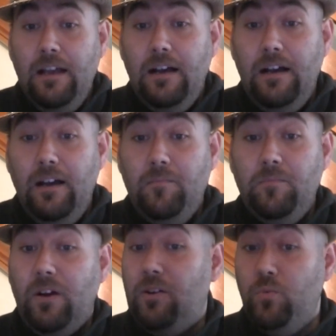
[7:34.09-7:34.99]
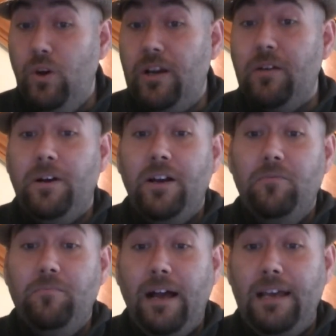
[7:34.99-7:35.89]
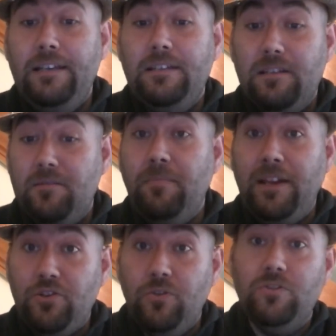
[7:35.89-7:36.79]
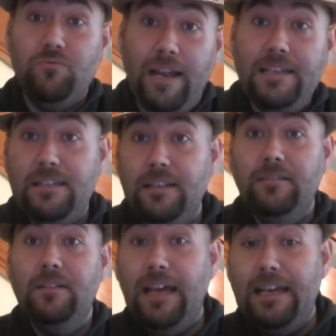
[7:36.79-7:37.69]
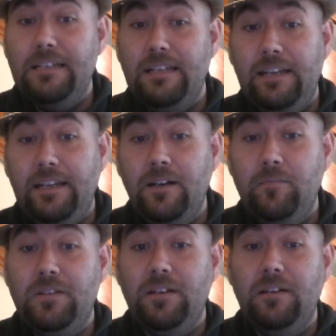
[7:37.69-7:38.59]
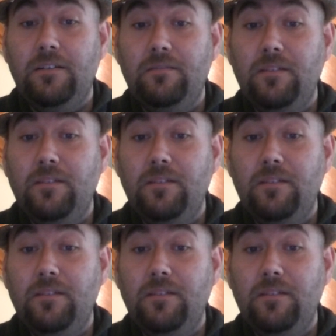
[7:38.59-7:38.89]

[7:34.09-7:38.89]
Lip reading: I could work at my own pace, make sure to rest in the days leading up to